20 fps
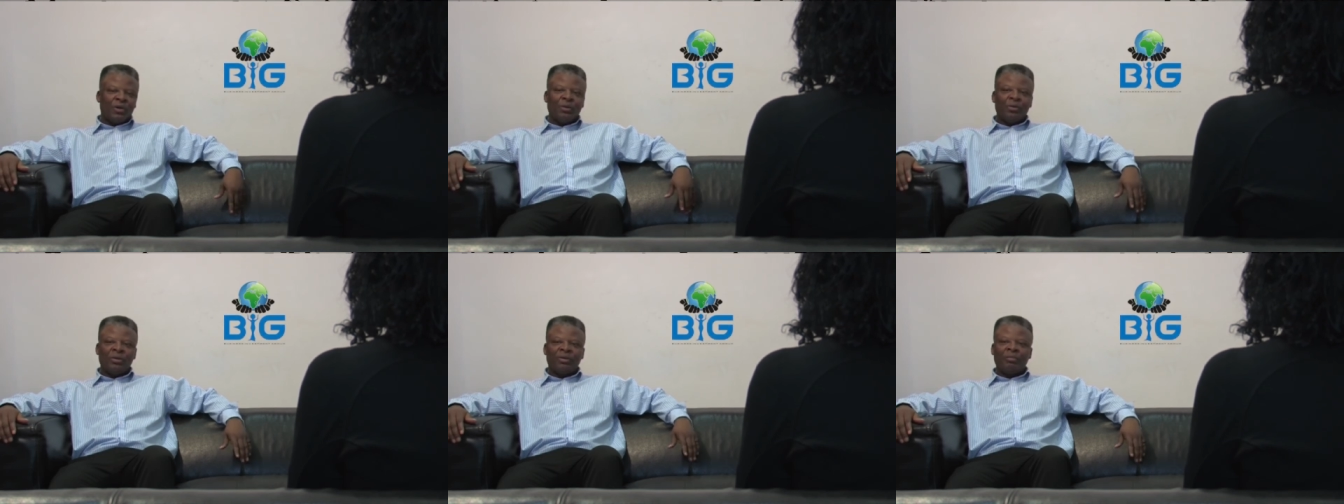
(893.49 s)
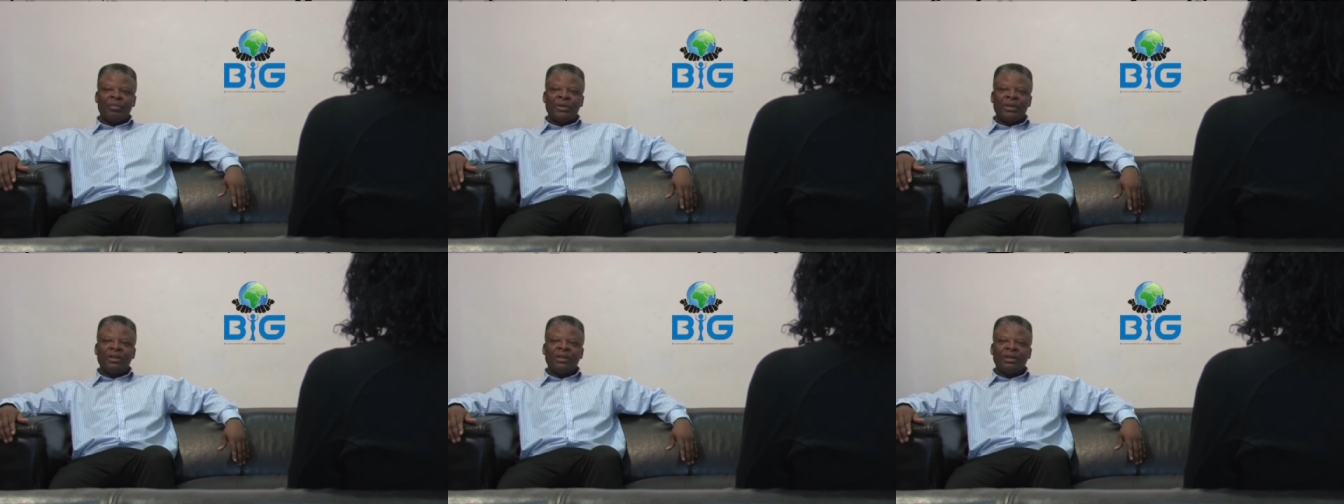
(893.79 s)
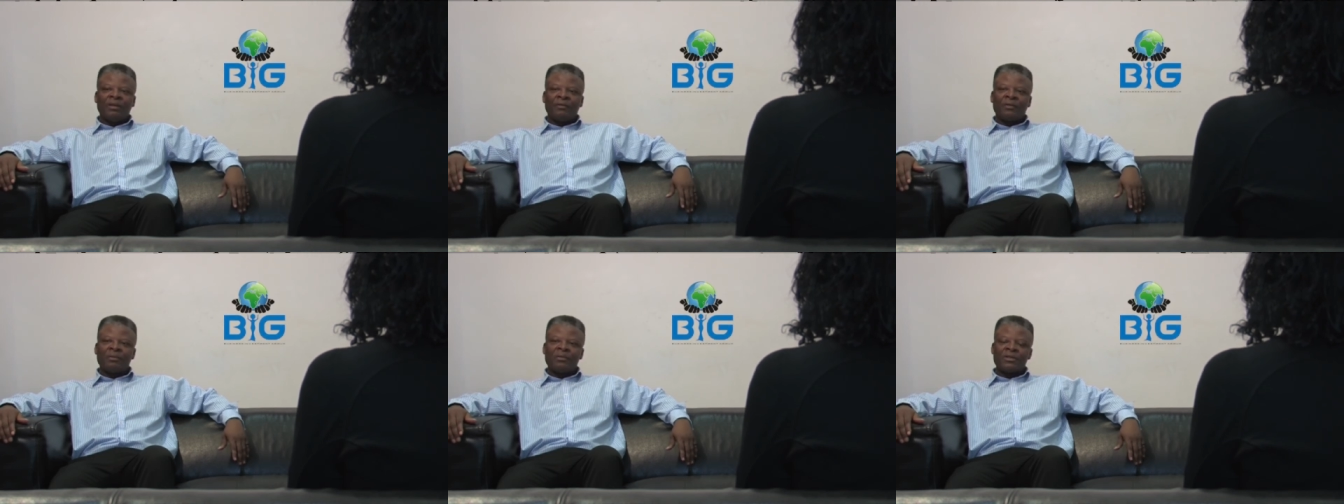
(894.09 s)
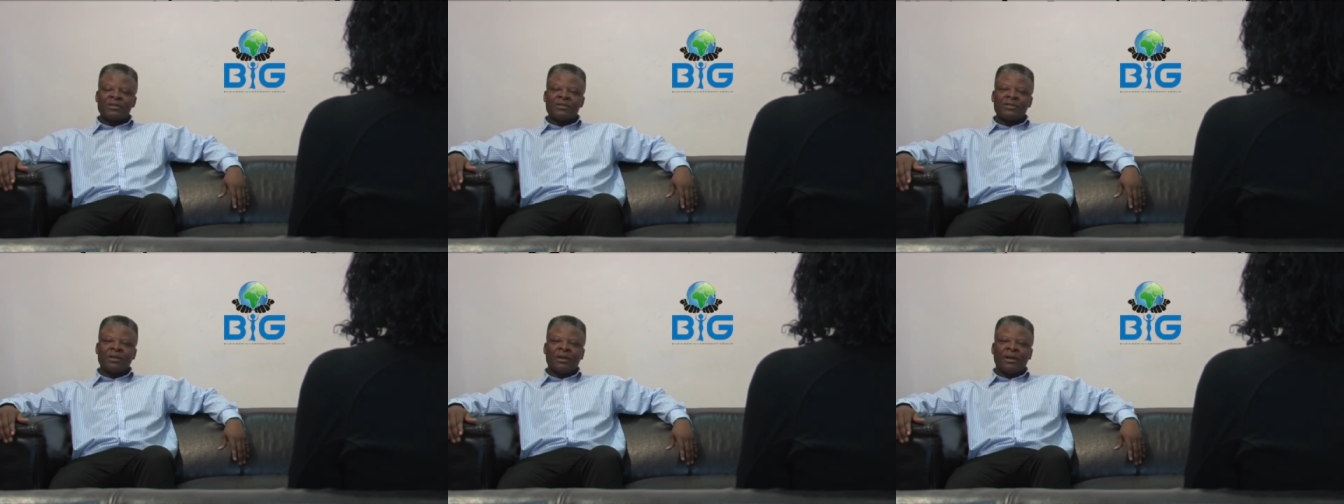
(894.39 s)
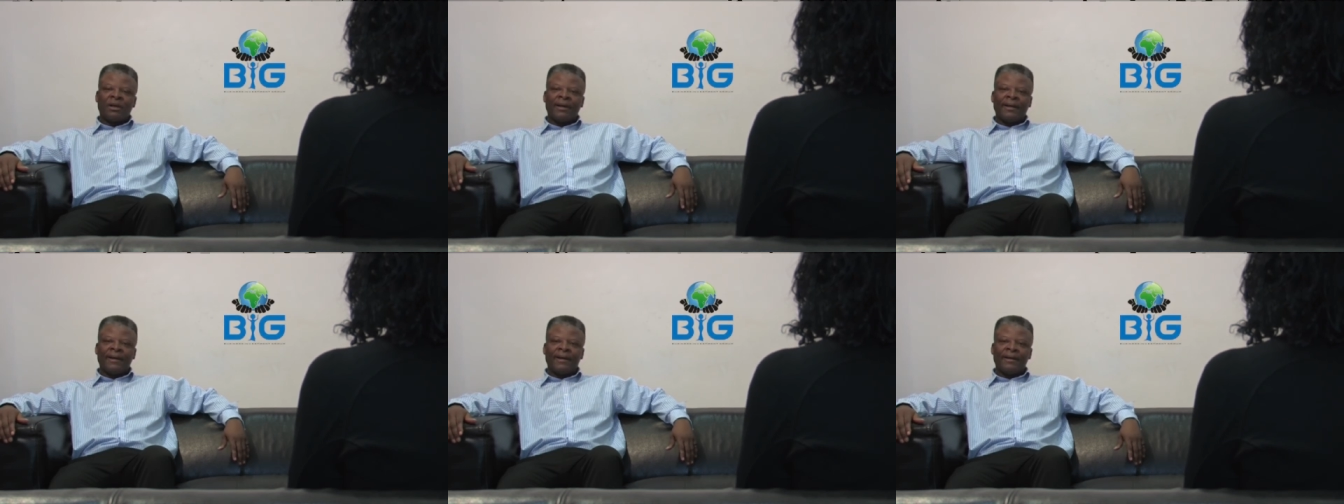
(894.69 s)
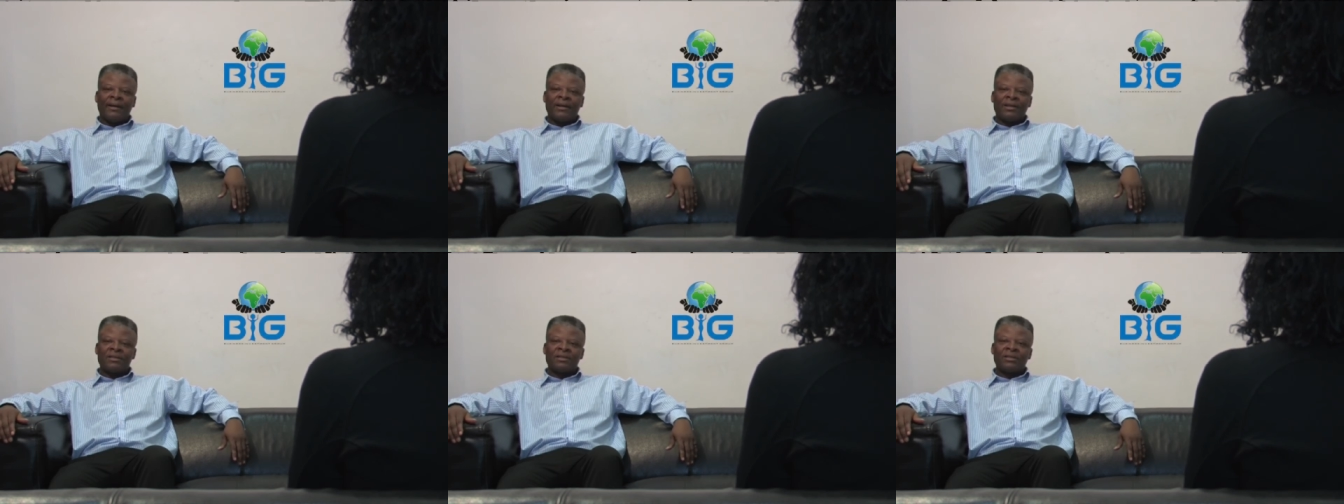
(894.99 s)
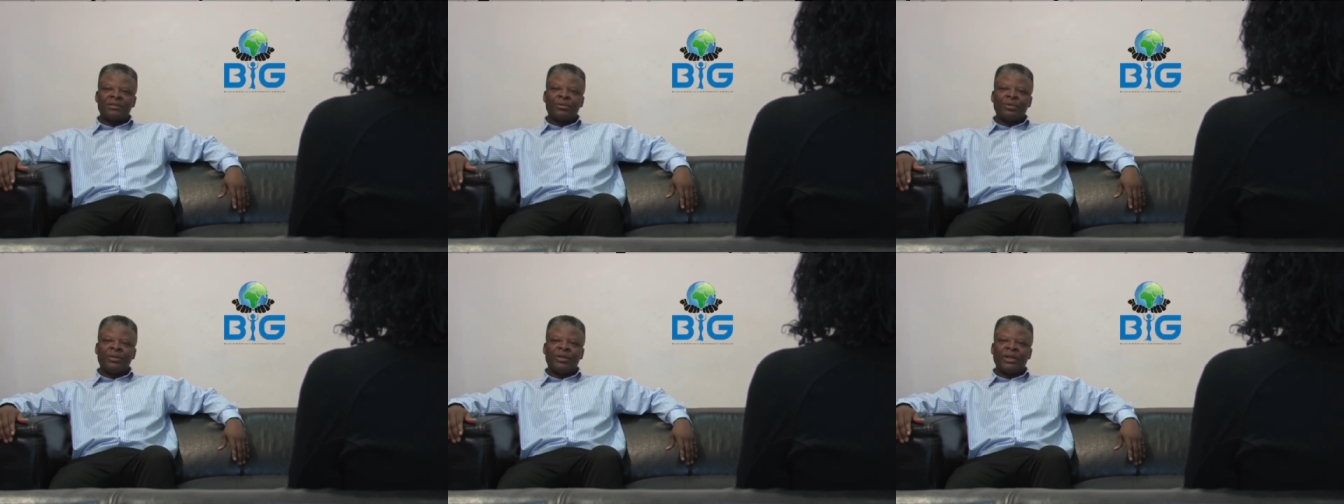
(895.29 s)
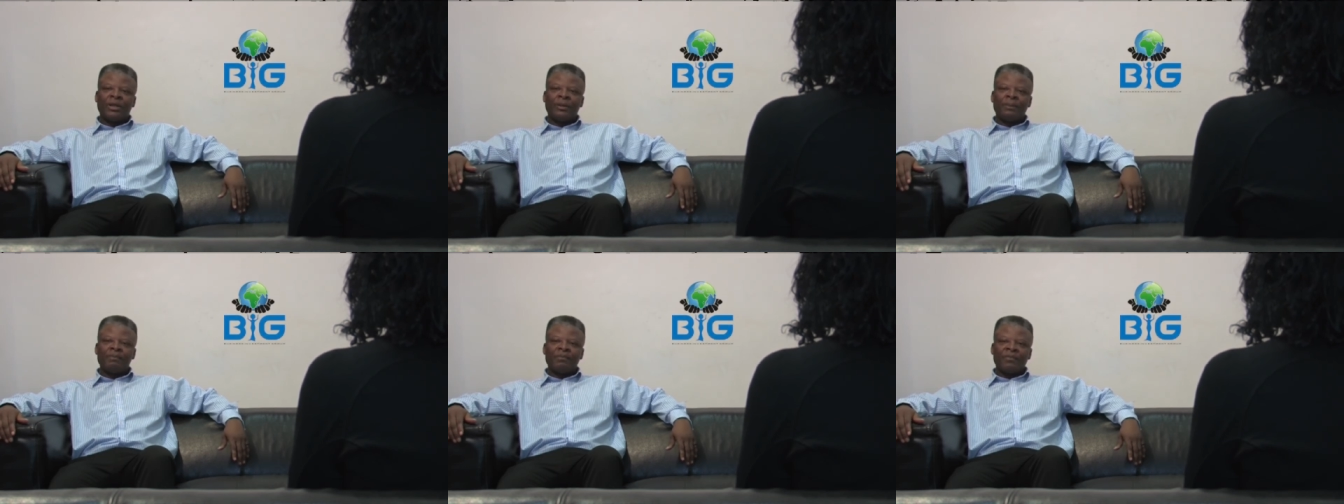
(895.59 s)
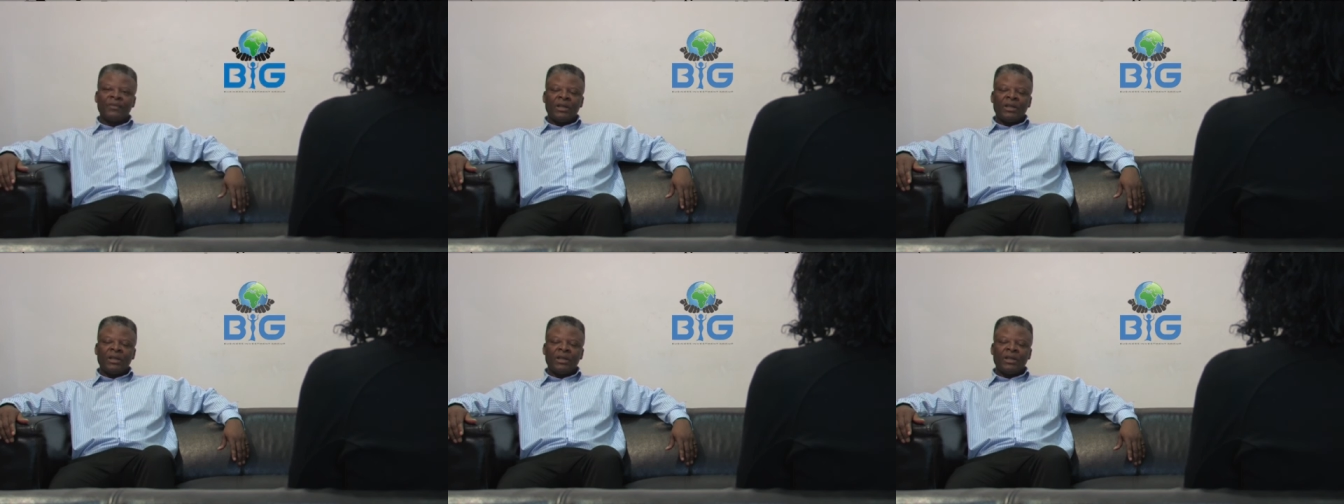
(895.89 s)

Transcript: who have been there from the start and are still there.